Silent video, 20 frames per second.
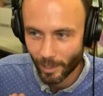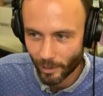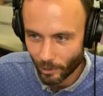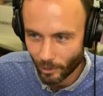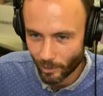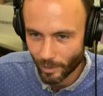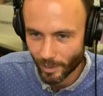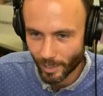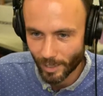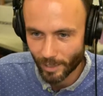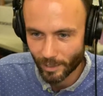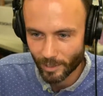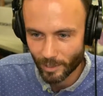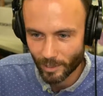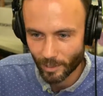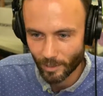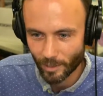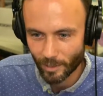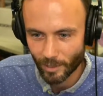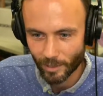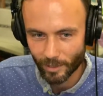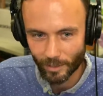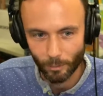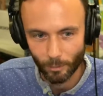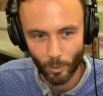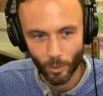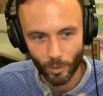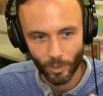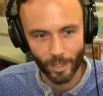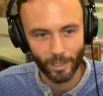using it to
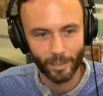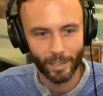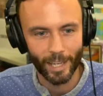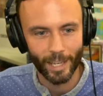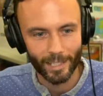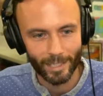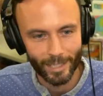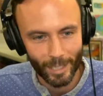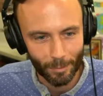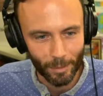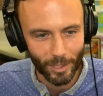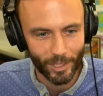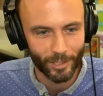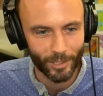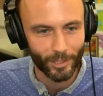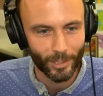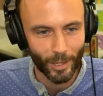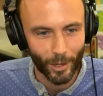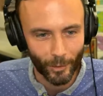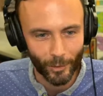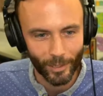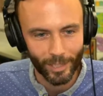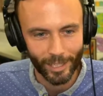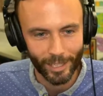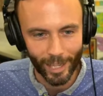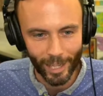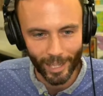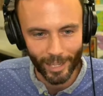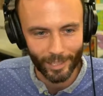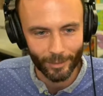more on that dipping your toe in
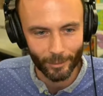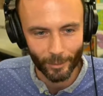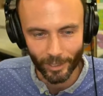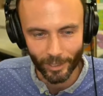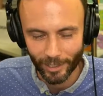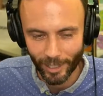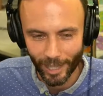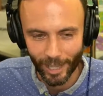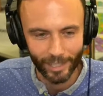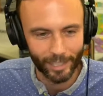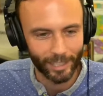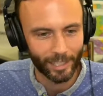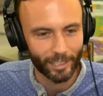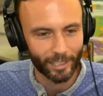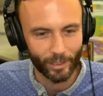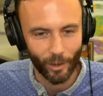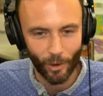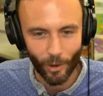end where you're not getting